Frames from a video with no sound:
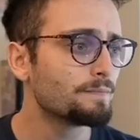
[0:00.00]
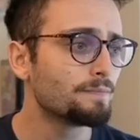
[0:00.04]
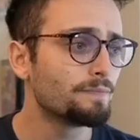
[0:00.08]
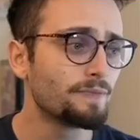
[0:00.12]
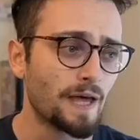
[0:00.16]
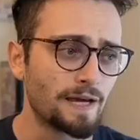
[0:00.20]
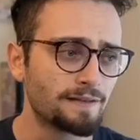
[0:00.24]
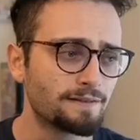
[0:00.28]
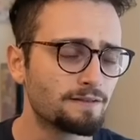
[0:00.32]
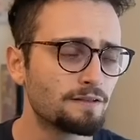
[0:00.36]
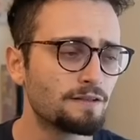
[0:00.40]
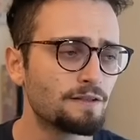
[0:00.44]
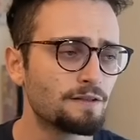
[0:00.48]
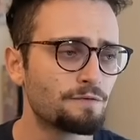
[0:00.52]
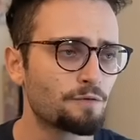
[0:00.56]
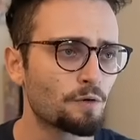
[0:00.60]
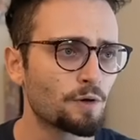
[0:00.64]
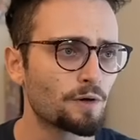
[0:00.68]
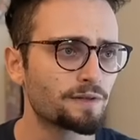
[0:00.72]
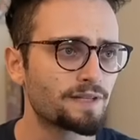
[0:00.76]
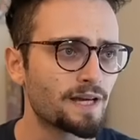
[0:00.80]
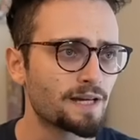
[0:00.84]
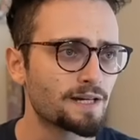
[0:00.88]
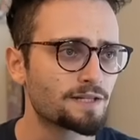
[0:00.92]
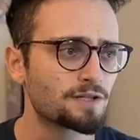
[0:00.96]
Knight to d
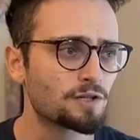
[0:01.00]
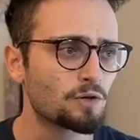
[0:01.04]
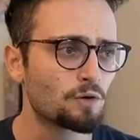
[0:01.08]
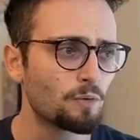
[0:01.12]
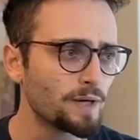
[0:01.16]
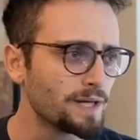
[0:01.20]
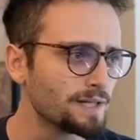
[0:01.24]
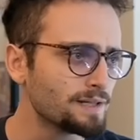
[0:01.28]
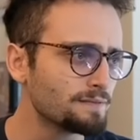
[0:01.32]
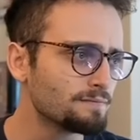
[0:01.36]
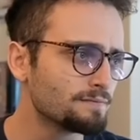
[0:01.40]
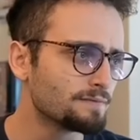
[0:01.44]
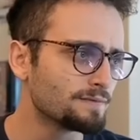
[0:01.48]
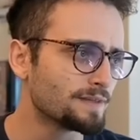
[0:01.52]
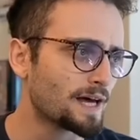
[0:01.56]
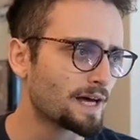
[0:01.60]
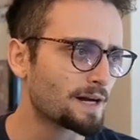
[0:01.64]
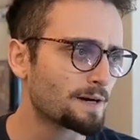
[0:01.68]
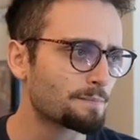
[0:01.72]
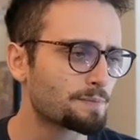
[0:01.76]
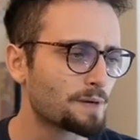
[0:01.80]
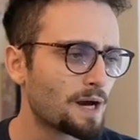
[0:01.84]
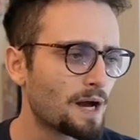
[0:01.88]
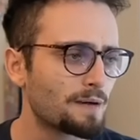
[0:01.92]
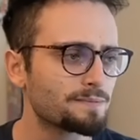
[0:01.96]
four attacks the queen, not
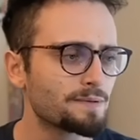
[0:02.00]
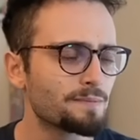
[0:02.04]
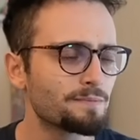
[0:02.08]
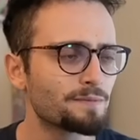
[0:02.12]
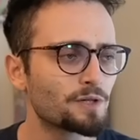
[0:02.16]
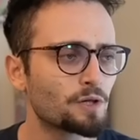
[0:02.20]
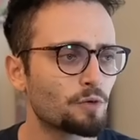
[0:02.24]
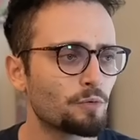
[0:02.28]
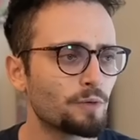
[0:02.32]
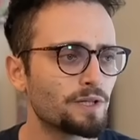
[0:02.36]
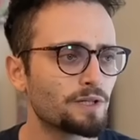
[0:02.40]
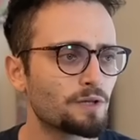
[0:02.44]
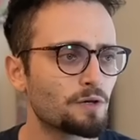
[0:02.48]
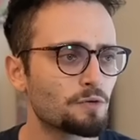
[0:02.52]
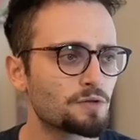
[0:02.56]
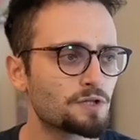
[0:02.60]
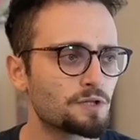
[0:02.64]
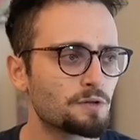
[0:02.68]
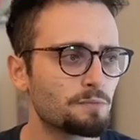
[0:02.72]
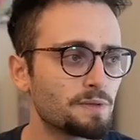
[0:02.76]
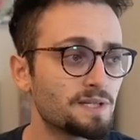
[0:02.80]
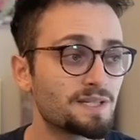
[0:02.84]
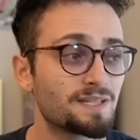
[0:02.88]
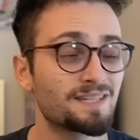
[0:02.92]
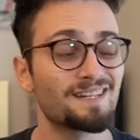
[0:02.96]
a problem, the queen goes
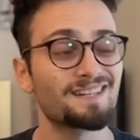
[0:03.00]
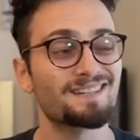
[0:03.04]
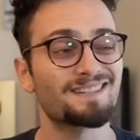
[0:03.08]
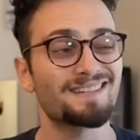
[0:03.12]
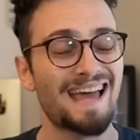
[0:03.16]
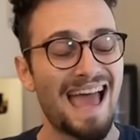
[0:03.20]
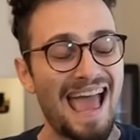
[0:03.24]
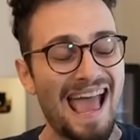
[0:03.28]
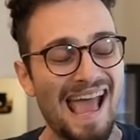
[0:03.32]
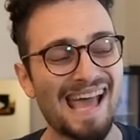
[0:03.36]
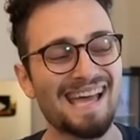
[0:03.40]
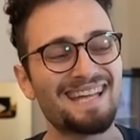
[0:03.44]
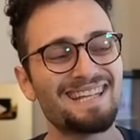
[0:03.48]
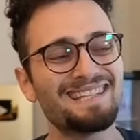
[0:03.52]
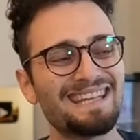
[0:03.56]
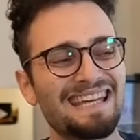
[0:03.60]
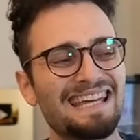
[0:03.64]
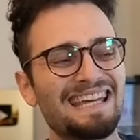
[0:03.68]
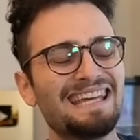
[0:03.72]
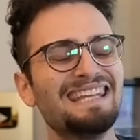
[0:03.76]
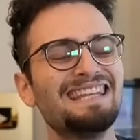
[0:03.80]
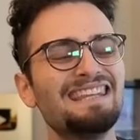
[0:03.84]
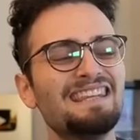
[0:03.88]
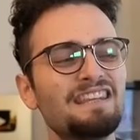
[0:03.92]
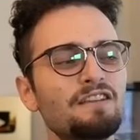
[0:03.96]
to b six. And
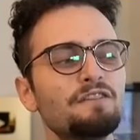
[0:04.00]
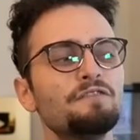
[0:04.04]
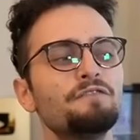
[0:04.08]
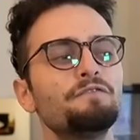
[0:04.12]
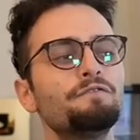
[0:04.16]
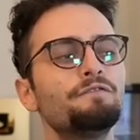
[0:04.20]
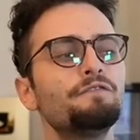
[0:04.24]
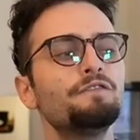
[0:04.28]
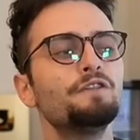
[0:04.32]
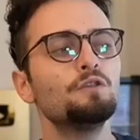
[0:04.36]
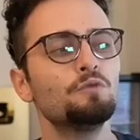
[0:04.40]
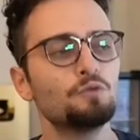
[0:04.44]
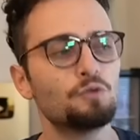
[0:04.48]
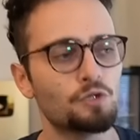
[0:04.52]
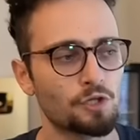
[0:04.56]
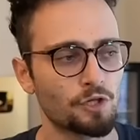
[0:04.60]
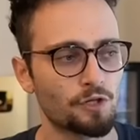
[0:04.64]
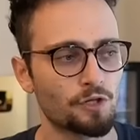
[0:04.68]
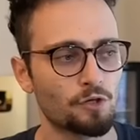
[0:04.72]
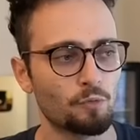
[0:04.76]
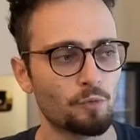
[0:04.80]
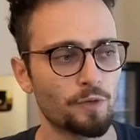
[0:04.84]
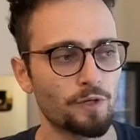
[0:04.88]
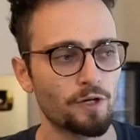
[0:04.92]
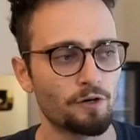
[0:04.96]
in the
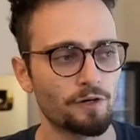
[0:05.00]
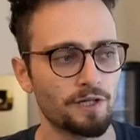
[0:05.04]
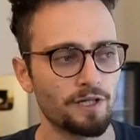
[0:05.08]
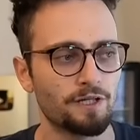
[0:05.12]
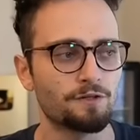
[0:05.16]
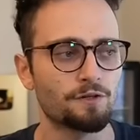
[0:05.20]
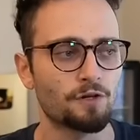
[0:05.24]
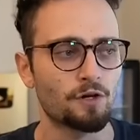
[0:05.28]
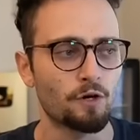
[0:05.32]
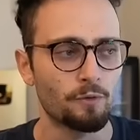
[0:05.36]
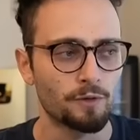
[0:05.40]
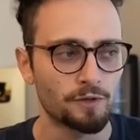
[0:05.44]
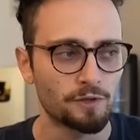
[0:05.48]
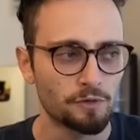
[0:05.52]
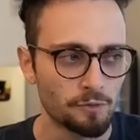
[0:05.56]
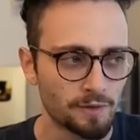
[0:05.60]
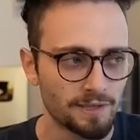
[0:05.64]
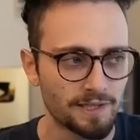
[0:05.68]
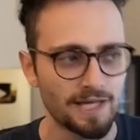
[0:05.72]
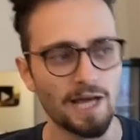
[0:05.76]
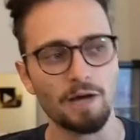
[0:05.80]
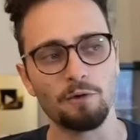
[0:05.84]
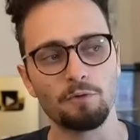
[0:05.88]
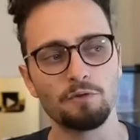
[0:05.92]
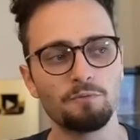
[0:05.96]
future, we are either going to
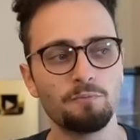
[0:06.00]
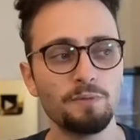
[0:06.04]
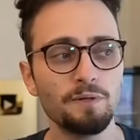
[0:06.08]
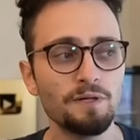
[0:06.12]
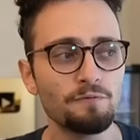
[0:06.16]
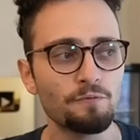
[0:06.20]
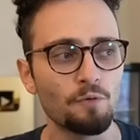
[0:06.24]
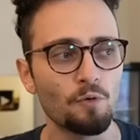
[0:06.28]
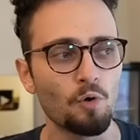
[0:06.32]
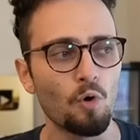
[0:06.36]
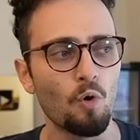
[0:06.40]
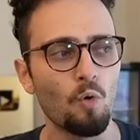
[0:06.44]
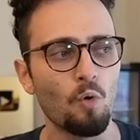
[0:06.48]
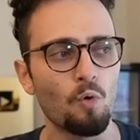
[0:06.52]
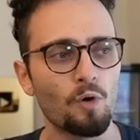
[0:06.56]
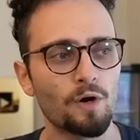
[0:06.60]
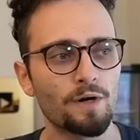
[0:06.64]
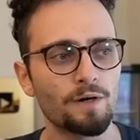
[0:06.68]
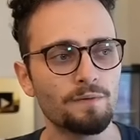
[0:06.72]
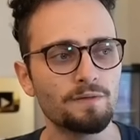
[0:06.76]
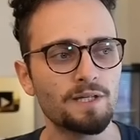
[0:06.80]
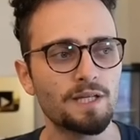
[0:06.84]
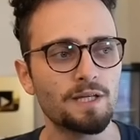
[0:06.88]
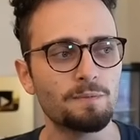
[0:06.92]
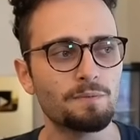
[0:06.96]
attack with b four
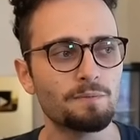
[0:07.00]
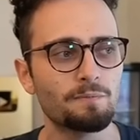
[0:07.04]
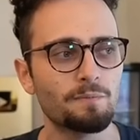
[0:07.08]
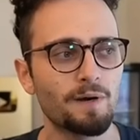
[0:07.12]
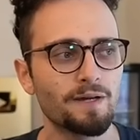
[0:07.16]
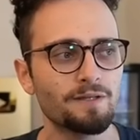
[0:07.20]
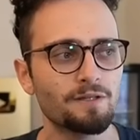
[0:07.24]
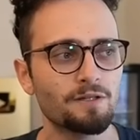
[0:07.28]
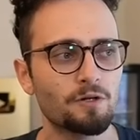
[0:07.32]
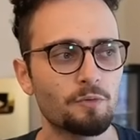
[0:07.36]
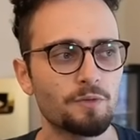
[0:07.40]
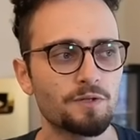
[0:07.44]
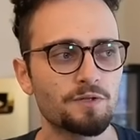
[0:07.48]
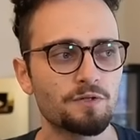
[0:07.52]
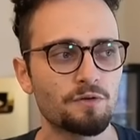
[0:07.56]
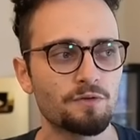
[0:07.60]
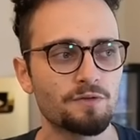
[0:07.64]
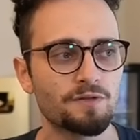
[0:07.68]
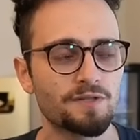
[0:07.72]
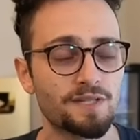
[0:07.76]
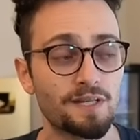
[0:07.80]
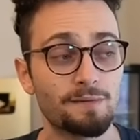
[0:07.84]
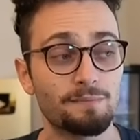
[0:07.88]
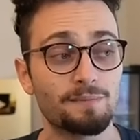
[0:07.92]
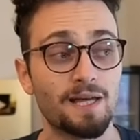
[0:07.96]
or, keep in mind, the queens are on
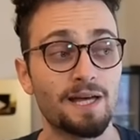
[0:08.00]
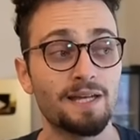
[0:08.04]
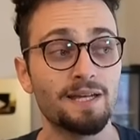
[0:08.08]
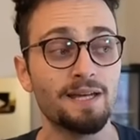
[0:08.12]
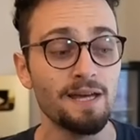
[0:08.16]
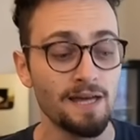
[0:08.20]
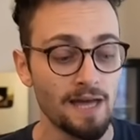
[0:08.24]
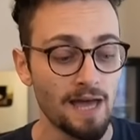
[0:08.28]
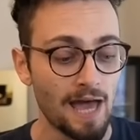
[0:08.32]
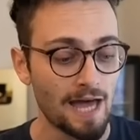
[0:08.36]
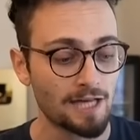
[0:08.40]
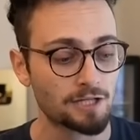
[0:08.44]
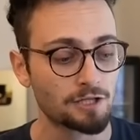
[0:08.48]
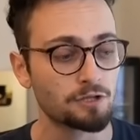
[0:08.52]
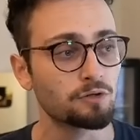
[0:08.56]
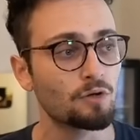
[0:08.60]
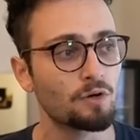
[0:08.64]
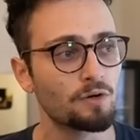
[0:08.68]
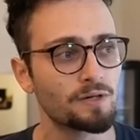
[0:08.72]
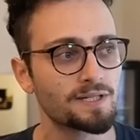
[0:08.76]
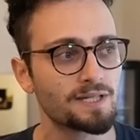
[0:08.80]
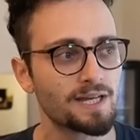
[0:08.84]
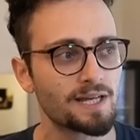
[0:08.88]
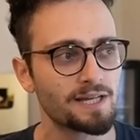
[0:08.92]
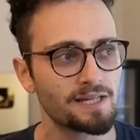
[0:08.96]
the same line. As
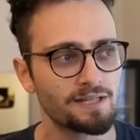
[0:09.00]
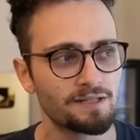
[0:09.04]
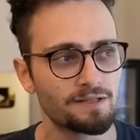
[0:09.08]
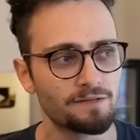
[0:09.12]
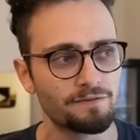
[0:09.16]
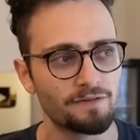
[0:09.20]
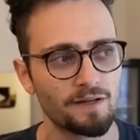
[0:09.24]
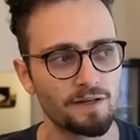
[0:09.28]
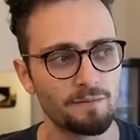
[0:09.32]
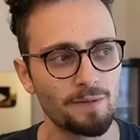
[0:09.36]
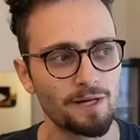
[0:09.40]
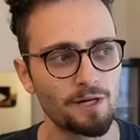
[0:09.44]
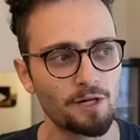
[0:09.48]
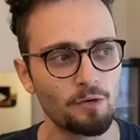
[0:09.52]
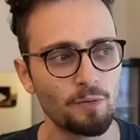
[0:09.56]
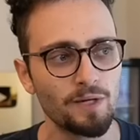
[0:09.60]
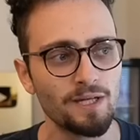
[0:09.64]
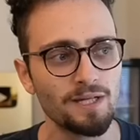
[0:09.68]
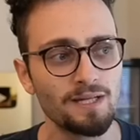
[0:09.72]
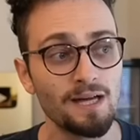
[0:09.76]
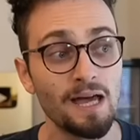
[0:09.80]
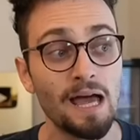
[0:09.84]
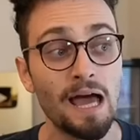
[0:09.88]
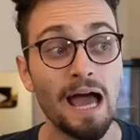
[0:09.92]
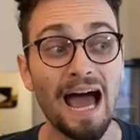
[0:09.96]
long as I can defend my
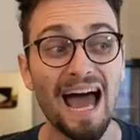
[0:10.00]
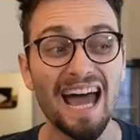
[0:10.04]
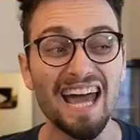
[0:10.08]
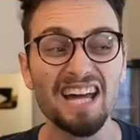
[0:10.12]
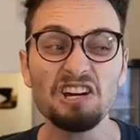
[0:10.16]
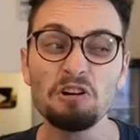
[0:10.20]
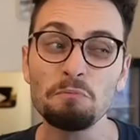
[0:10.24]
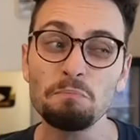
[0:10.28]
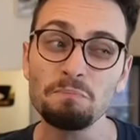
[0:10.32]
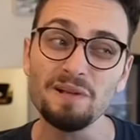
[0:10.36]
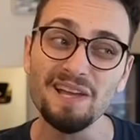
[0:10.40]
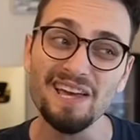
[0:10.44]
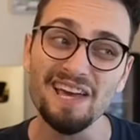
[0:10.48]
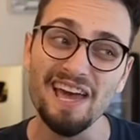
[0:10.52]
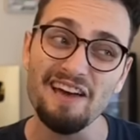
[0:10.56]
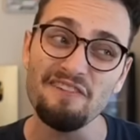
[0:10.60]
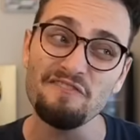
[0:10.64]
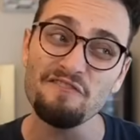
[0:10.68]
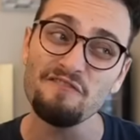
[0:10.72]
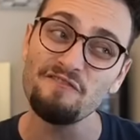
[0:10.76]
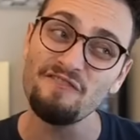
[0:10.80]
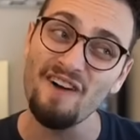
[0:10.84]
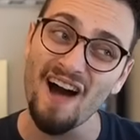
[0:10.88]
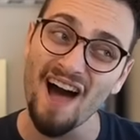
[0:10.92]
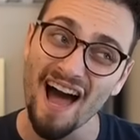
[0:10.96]
queen, I could play f
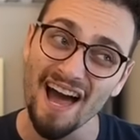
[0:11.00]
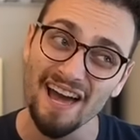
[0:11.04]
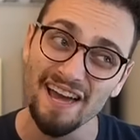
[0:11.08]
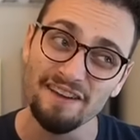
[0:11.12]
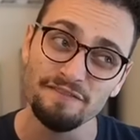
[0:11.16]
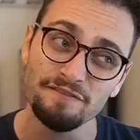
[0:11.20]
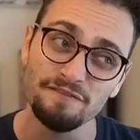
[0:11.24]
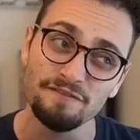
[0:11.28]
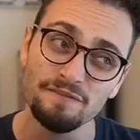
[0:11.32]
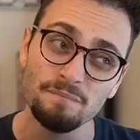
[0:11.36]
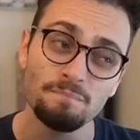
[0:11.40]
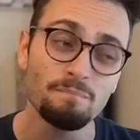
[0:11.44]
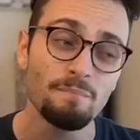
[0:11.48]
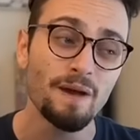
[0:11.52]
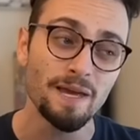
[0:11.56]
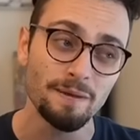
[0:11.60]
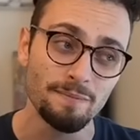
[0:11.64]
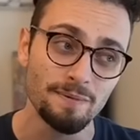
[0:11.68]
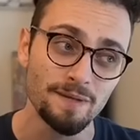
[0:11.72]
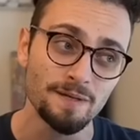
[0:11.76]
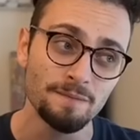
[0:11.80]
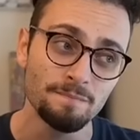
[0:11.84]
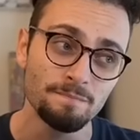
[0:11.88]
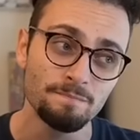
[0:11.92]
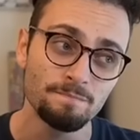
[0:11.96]
five,
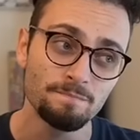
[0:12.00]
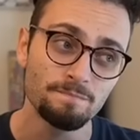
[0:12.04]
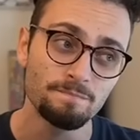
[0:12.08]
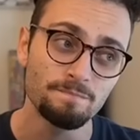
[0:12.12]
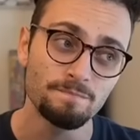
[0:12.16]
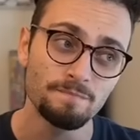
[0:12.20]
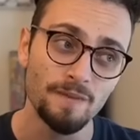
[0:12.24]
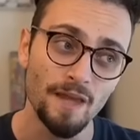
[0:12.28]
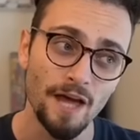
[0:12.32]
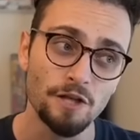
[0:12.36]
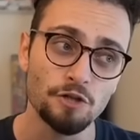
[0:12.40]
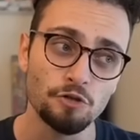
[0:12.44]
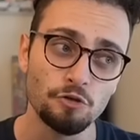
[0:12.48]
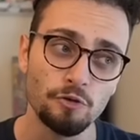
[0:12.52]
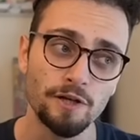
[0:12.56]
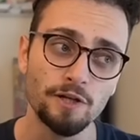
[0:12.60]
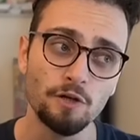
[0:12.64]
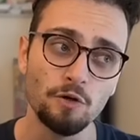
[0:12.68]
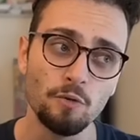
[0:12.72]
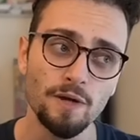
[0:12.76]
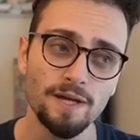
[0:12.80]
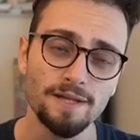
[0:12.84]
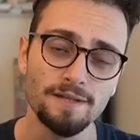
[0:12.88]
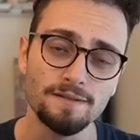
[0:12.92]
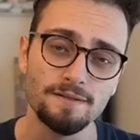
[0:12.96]
maybe, and trade
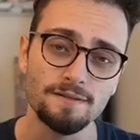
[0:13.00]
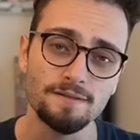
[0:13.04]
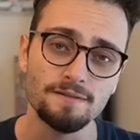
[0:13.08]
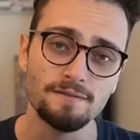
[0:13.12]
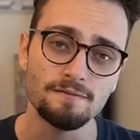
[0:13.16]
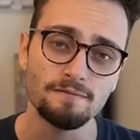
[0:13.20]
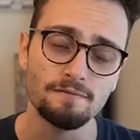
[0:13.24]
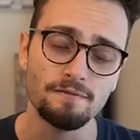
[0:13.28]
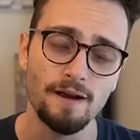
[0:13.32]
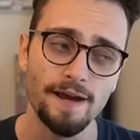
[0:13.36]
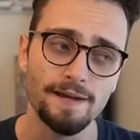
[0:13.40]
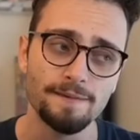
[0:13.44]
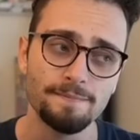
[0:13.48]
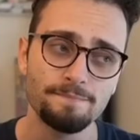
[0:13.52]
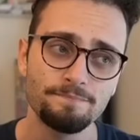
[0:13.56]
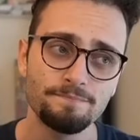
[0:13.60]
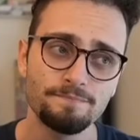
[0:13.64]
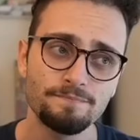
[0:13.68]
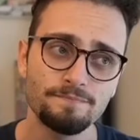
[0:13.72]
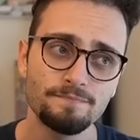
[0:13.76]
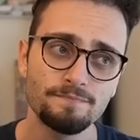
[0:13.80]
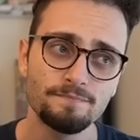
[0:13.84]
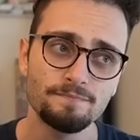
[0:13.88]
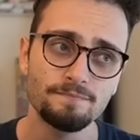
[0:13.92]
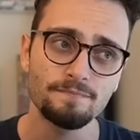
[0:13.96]
queens, right?
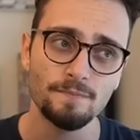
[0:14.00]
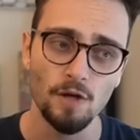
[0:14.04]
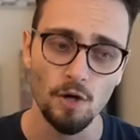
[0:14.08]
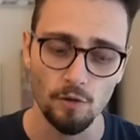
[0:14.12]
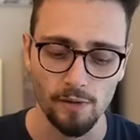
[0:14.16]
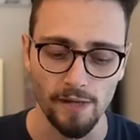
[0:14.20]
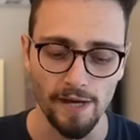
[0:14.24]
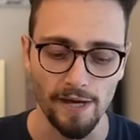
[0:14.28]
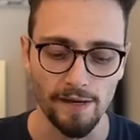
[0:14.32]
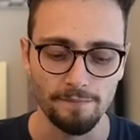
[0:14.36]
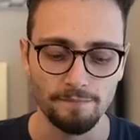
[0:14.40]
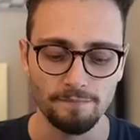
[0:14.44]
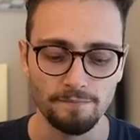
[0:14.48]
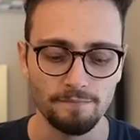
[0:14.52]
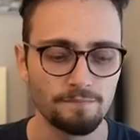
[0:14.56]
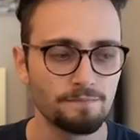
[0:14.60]
Okay.